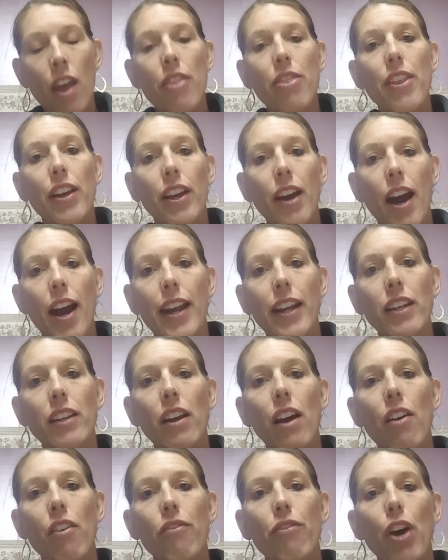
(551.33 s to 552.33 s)
the kind
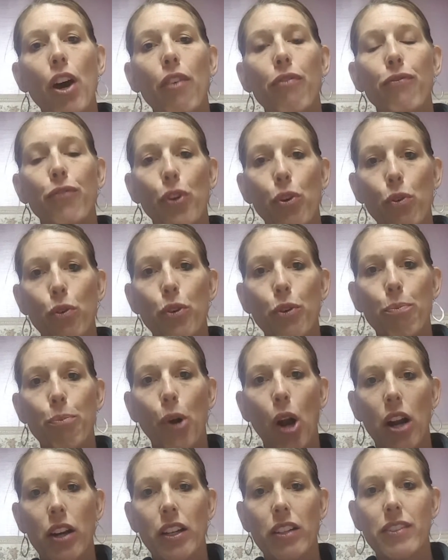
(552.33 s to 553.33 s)
of food
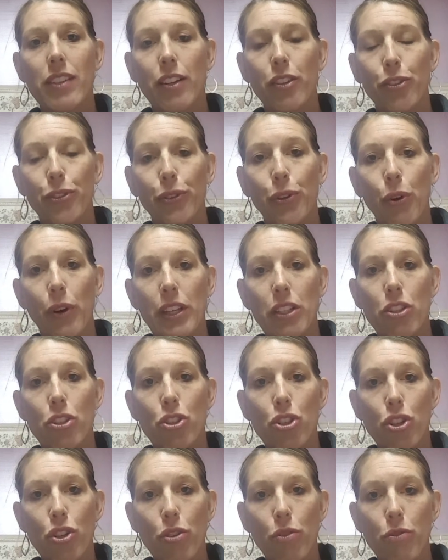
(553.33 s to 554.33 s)
products that you're going to
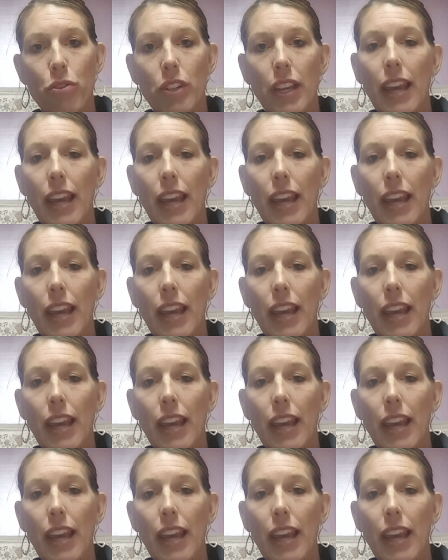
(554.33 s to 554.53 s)
choose.